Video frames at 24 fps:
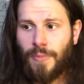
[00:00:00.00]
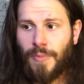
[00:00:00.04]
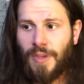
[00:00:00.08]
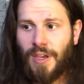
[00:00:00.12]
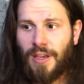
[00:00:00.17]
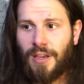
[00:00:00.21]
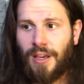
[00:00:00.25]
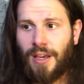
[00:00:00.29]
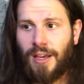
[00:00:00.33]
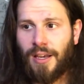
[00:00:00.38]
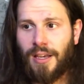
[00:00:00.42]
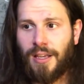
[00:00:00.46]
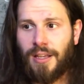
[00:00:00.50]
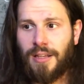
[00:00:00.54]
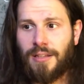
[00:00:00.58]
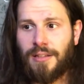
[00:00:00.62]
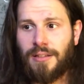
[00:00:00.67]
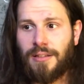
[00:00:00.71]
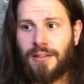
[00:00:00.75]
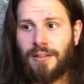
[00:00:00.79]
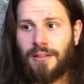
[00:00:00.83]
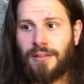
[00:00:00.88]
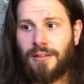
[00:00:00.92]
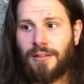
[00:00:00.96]

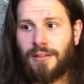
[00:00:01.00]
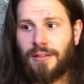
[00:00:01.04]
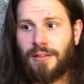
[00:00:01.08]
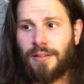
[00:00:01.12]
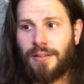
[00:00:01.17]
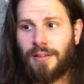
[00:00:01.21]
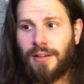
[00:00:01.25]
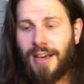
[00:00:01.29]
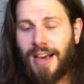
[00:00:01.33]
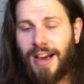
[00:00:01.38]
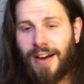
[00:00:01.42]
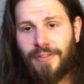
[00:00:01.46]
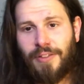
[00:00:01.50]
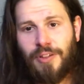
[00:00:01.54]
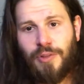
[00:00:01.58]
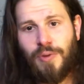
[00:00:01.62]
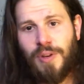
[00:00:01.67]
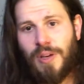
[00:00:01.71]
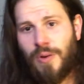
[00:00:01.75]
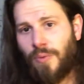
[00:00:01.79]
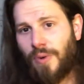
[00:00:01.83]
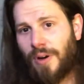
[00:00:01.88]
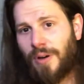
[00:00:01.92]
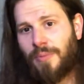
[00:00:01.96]
and after you
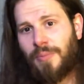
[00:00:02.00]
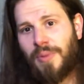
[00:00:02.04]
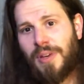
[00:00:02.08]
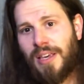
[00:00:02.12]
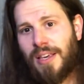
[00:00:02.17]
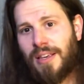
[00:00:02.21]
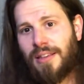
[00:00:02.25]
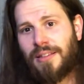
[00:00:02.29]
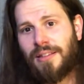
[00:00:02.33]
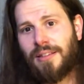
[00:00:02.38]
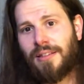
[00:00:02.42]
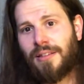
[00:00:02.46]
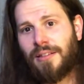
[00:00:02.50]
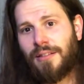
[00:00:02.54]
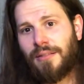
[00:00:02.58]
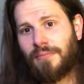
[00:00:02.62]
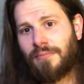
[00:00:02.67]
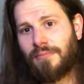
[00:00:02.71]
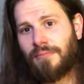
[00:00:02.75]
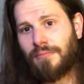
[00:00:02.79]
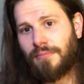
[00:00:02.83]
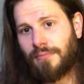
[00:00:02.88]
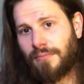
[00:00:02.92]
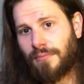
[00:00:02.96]
eat one piece,
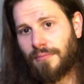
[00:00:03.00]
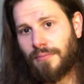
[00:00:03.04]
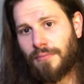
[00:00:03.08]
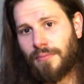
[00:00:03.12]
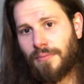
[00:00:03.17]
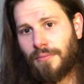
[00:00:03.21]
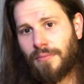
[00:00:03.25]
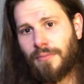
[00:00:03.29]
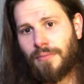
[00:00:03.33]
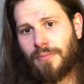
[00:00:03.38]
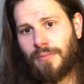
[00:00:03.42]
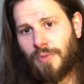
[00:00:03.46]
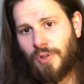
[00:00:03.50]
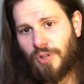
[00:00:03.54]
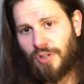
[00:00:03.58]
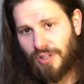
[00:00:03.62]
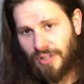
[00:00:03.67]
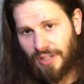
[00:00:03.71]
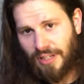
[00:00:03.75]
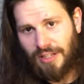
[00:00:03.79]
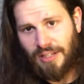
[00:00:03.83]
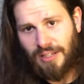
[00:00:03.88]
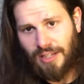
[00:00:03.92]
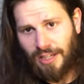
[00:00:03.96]
you just
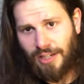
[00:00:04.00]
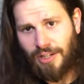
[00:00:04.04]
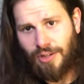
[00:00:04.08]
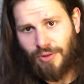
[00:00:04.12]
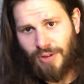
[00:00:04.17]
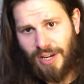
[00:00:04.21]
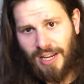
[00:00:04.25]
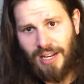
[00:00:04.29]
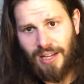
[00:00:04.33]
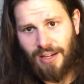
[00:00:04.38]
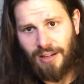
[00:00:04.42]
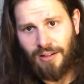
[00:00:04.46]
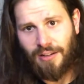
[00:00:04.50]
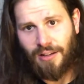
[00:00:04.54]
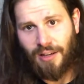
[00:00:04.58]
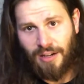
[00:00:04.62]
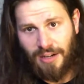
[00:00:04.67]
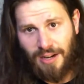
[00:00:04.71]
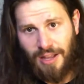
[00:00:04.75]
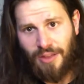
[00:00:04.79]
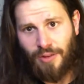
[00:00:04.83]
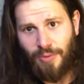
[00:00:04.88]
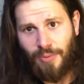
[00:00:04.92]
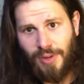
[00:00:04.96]
continue eating
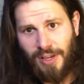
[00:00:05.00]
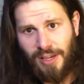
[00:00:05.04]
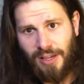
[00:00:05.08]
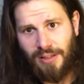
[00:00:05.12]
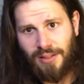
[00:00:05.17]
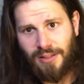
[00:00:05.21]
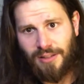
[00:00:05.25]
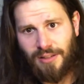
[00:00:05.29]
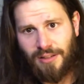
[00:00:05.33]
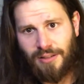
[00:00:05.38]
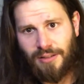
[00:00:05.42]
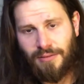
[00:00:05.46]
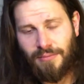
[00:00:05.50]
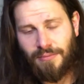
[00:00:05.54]
another piece.